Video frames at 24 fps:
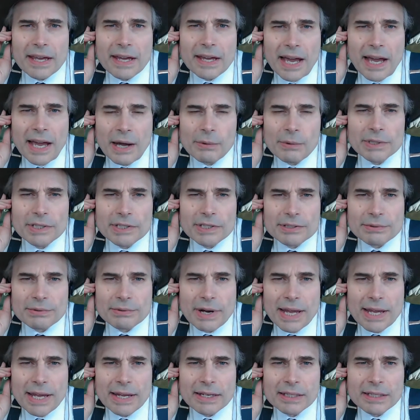How would this
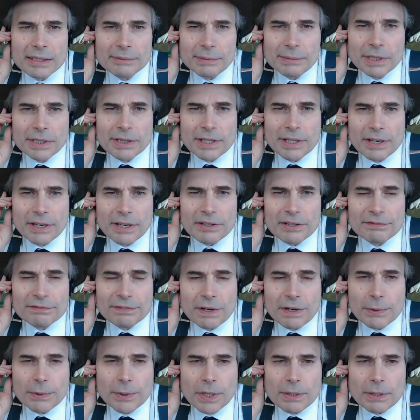rank among the other
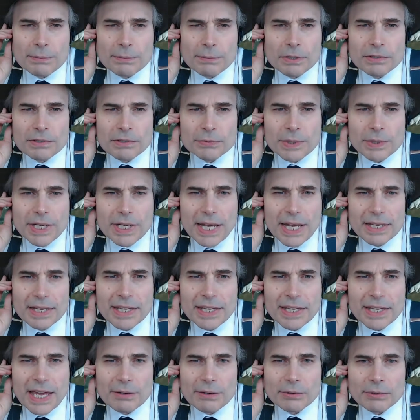February movies? We had
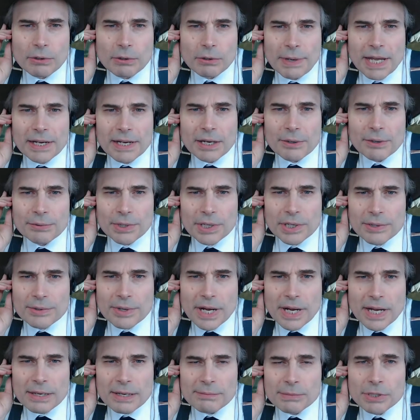that romantic
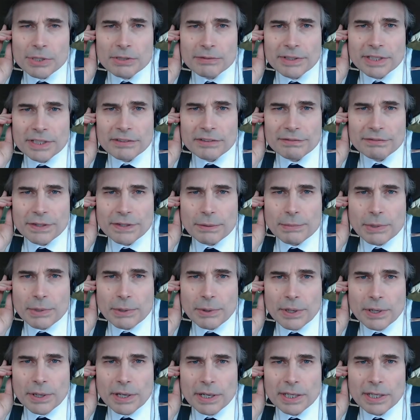rewrite movie in
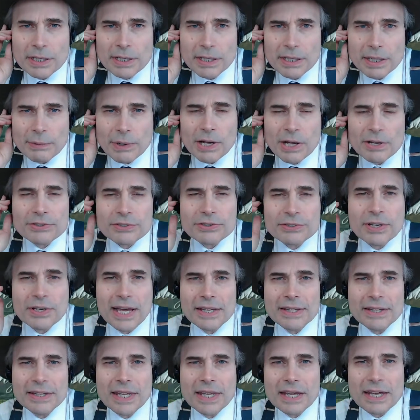February, and we also
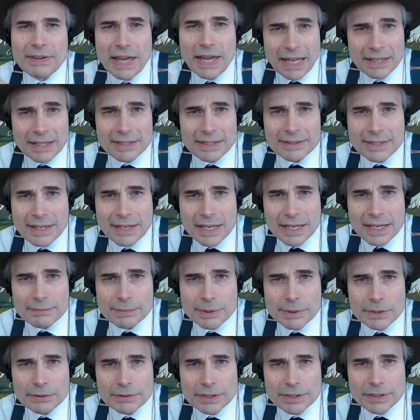had that Valentine
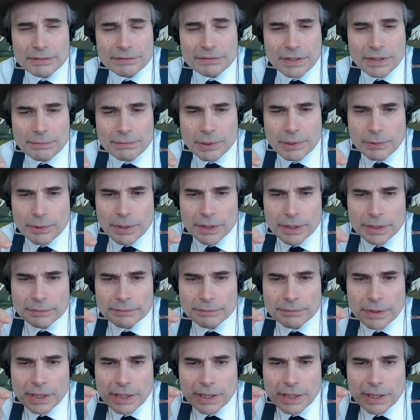movie in February.